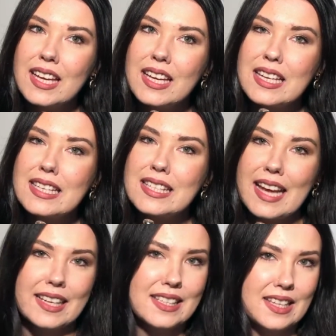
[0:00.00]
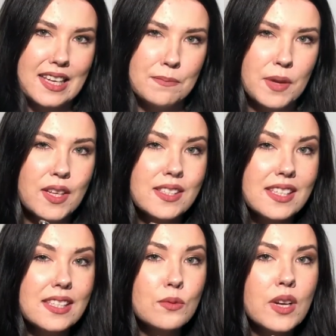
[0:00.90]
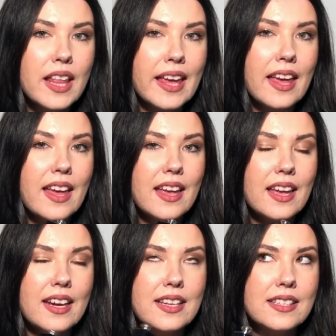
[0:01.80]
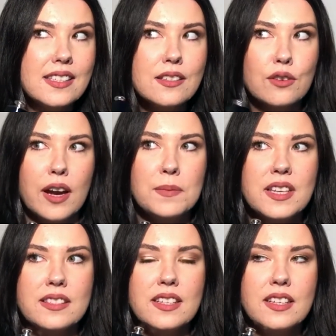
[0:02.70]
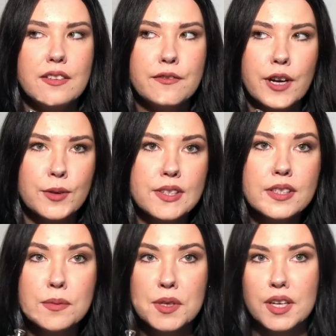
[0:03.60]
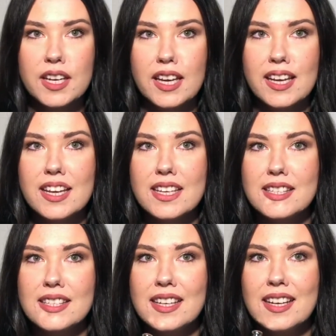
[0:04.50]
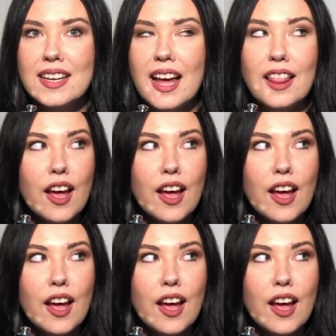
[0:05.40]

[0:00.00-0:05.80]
sexy, because this is what like it is described as in the fragrance community. Is a lot of